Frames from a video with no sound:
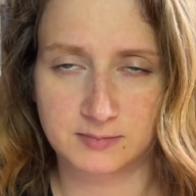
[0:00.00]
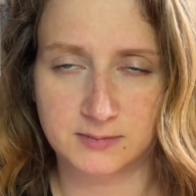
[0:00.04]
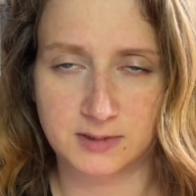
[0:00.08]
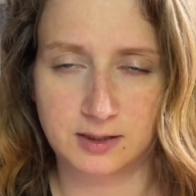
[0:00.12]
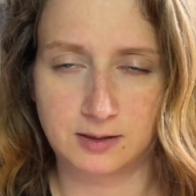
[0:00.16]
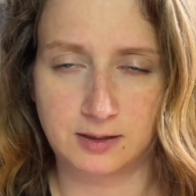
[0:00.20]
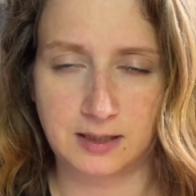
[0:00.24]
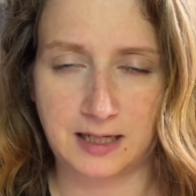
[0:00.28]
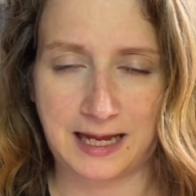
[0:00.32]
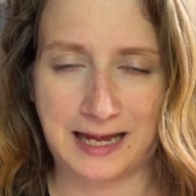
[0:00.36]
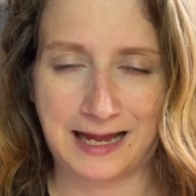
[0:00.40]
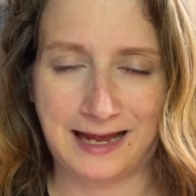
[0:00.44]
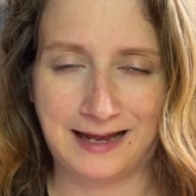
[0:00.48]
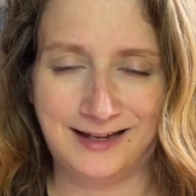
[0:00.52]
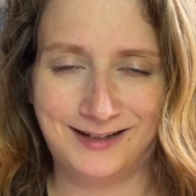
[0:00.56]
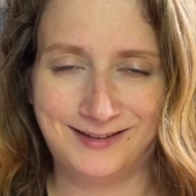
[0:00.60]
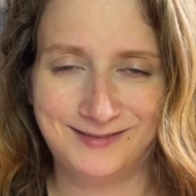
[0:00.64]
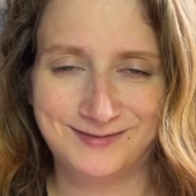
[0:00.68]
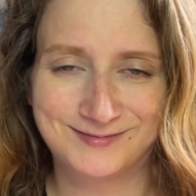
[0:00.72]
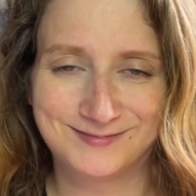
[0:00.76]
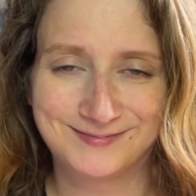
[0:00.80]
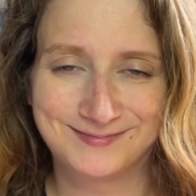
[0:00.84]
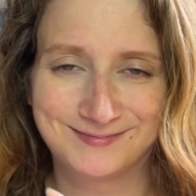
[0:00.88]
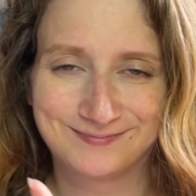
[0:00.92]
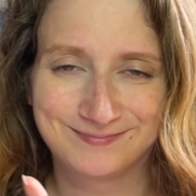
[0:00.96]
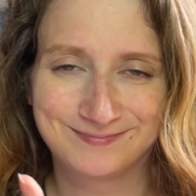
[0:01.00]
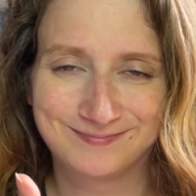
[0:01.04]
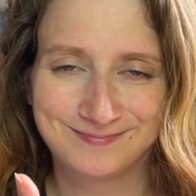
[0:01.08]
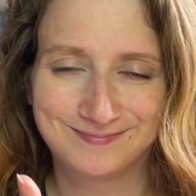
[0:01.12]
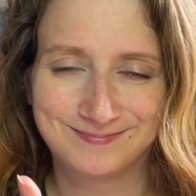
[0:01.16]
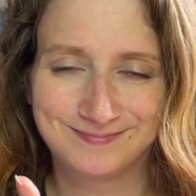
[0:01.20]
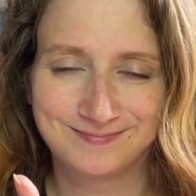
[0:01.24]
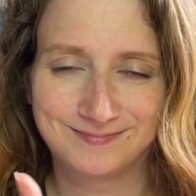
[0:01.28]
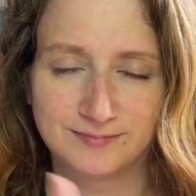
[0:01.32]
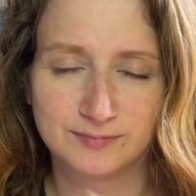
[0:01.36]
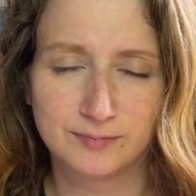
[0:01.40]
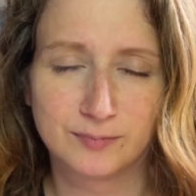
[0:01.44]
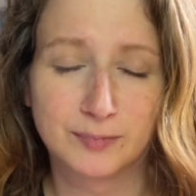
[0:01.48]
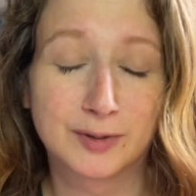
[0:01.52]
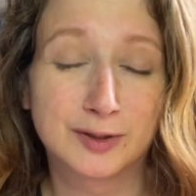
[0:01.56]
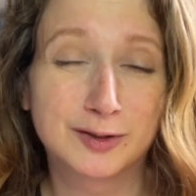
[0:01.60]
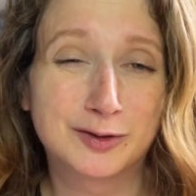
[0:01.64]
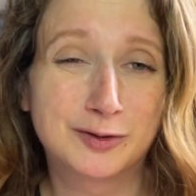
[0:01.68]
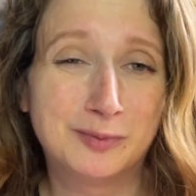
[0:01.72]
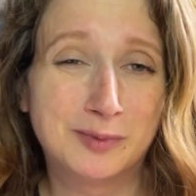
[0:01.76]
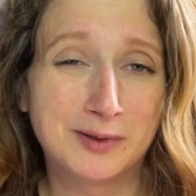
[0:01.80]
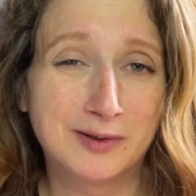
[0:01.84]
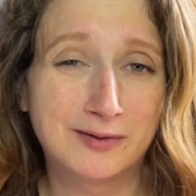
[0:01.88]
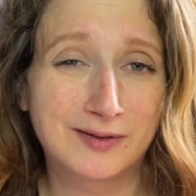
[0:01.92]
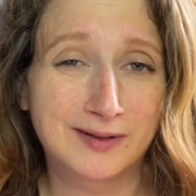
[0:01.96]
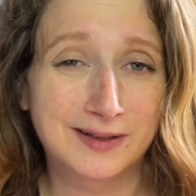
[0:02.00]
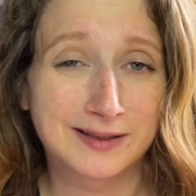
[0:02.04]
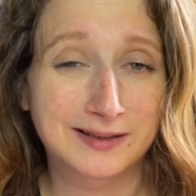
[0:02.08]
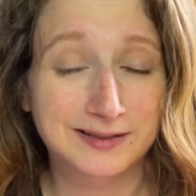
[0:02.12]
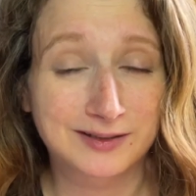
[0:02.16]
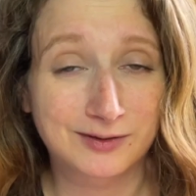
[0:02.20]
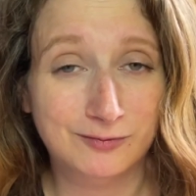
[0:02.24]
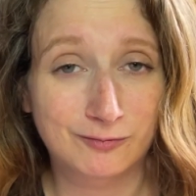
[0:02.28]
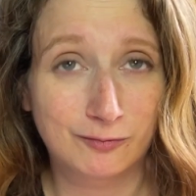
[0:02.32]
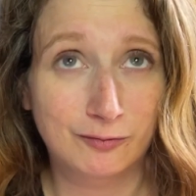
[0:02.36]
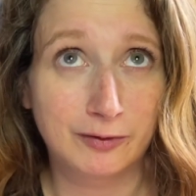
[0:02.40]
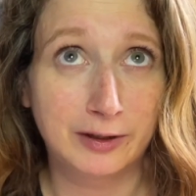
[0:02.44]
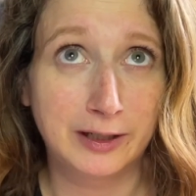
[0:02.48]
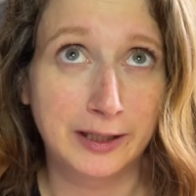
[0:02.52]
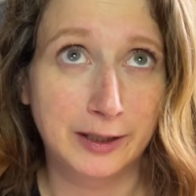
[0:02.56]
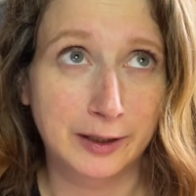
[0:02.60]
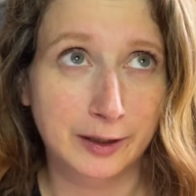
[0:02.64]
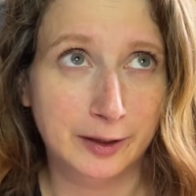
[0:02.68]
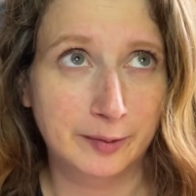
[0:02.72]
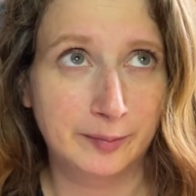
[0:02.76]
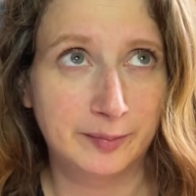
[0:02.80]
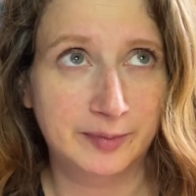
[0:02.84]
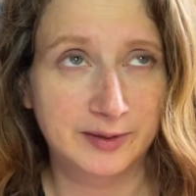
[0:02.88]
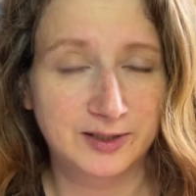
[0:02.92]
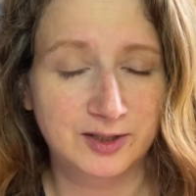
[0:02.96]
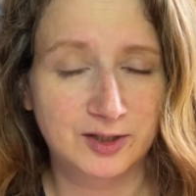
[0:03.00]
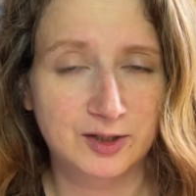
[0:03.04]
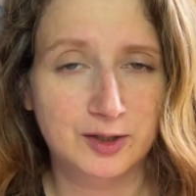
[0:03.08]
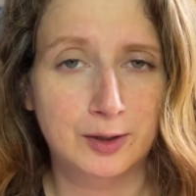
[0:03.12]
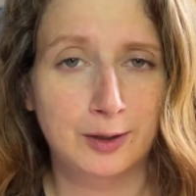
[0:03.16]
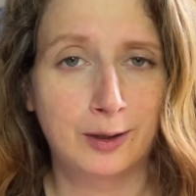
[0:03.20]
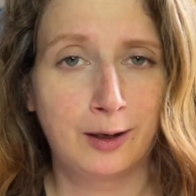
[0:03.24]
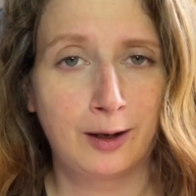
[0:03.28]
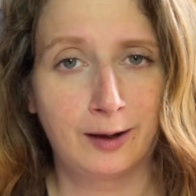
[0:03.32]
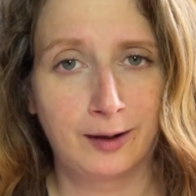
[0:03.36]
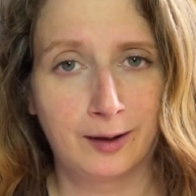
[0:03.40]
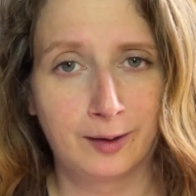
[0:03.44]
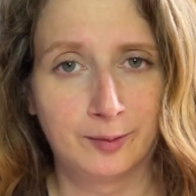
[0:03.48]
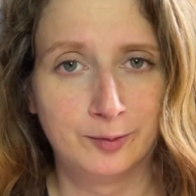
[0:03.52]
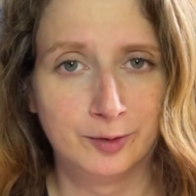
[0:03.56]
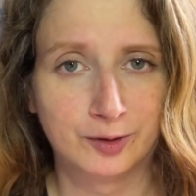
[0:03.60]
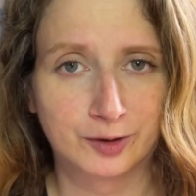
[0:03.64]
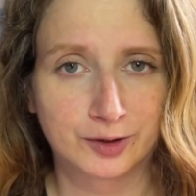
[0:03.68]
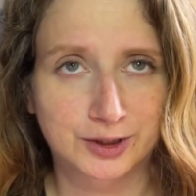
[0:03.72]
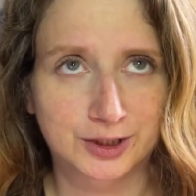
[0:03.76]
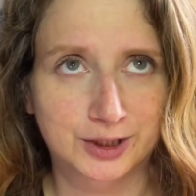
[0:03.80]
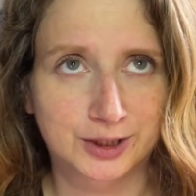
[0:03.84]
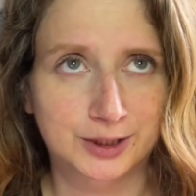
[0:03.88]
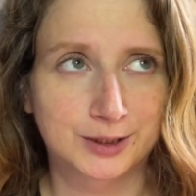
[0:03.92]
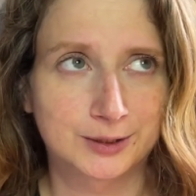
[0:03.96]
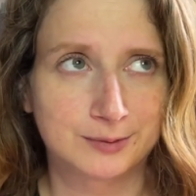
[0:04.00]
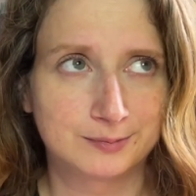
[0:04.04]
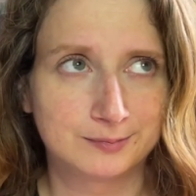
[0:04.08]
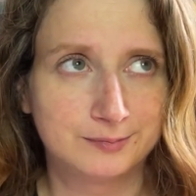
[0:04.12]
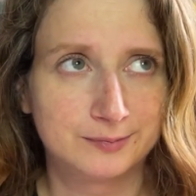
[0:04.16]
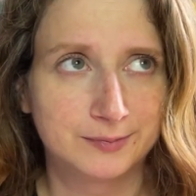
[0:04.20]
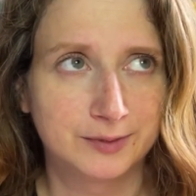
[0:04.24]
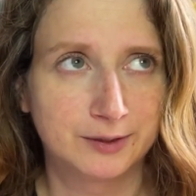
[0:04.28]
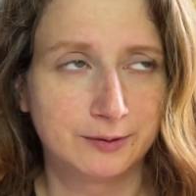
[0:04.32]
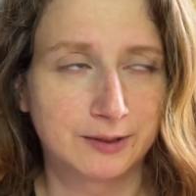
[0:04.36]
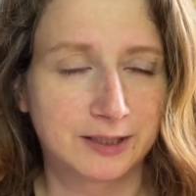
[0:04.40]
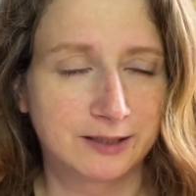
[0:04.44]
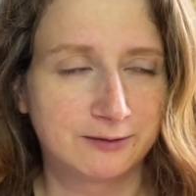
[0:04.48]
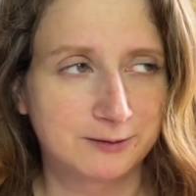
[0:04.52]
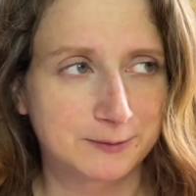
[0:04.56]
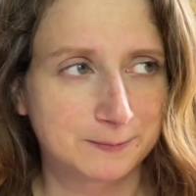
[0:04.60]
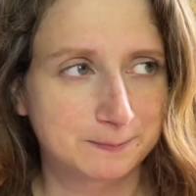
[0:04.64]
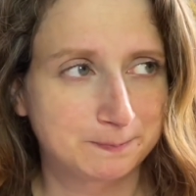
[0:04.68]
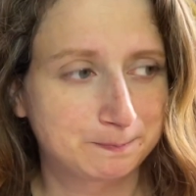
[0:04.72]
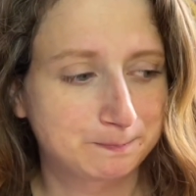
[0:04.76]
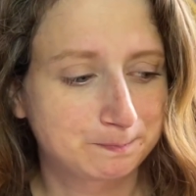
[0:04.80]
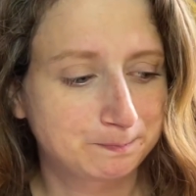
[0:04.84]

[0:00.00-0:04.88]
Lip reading: going to have. But to be fair, is it really a competition? I'm not sure, but whatever.